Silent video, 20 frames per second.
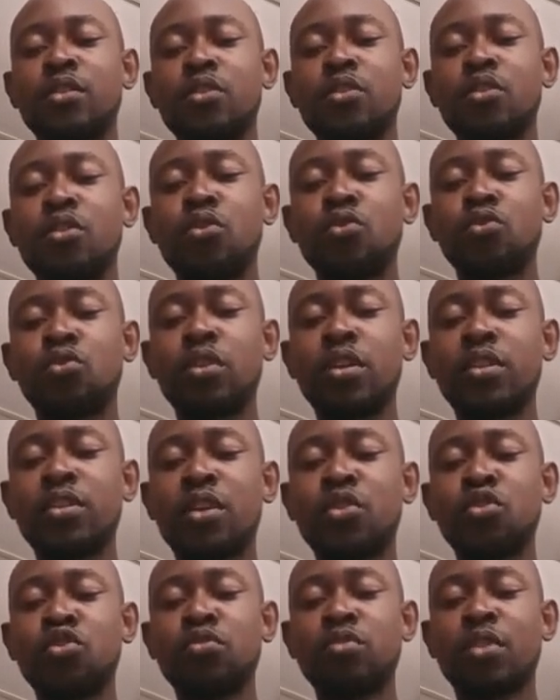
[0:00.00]
So let's
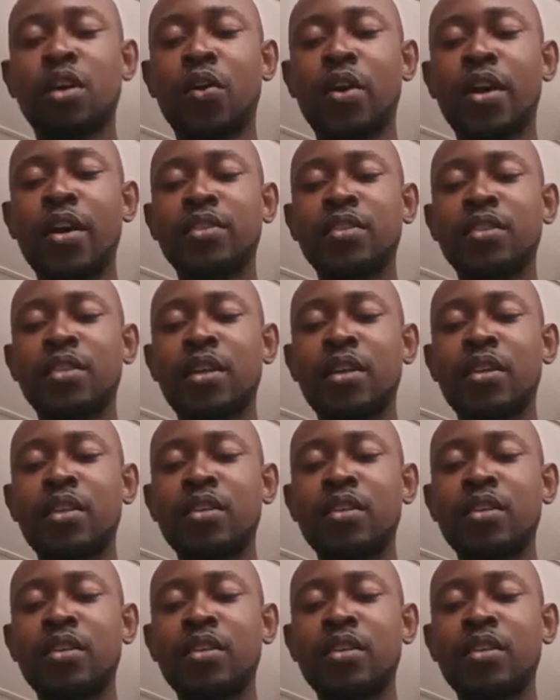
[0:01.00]
assume our external link